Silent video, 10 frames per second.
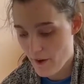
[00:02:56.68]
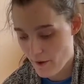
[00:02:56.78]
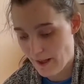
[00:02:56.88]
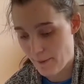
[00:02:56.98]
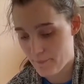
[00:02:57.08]

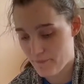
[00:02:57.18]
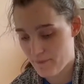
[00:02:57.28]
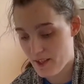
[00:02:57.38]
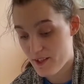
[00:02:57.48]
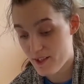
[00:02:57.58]
Okay,
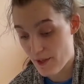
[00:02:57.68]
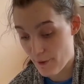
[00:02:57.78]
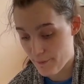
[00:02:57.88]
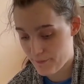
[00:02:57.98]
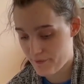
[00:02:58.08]
so
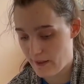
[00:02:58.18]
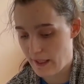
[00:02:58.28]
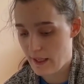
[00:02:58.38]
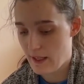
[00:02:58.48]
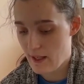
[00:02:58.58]

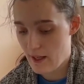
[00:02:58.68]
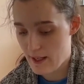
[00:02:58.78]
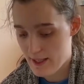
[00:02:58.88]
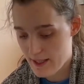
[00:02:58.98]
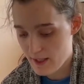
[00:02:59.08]

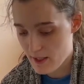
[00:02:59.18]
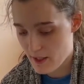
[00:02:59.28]
I sent